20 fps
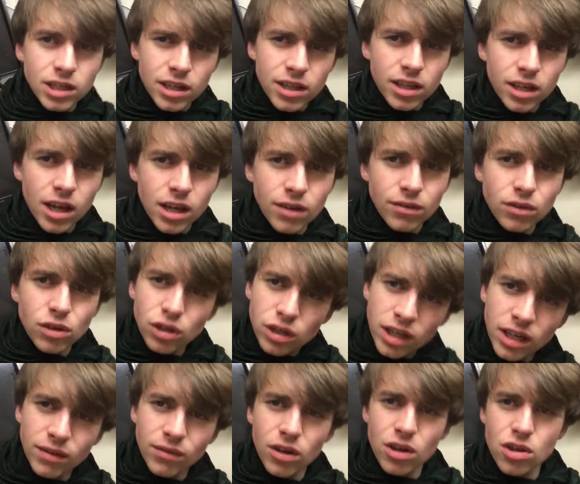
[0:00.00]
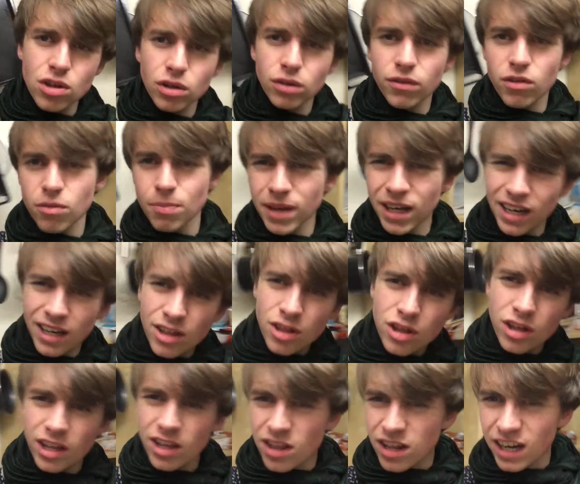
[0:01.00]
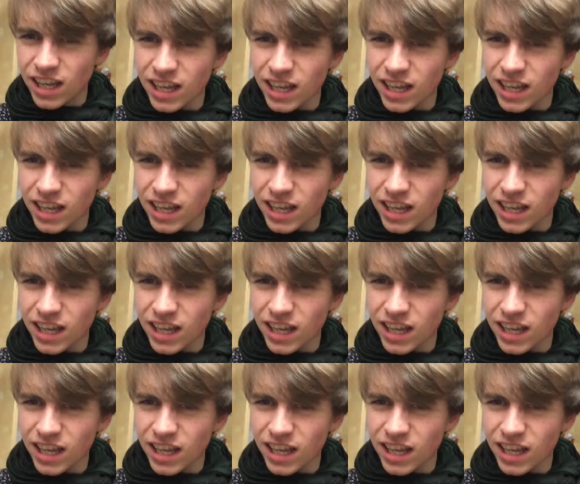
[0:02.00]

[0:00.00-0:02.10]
like the kind of cooking version of spillage is